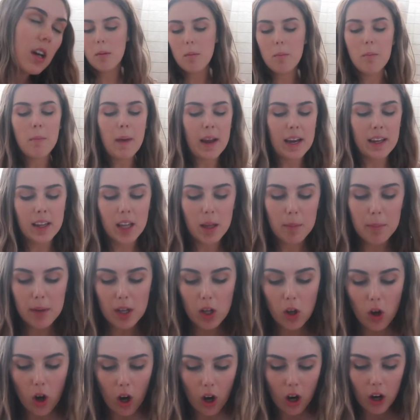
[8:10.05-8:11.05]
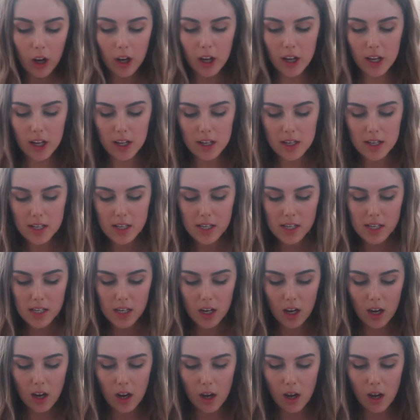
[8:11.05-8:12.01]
mainly because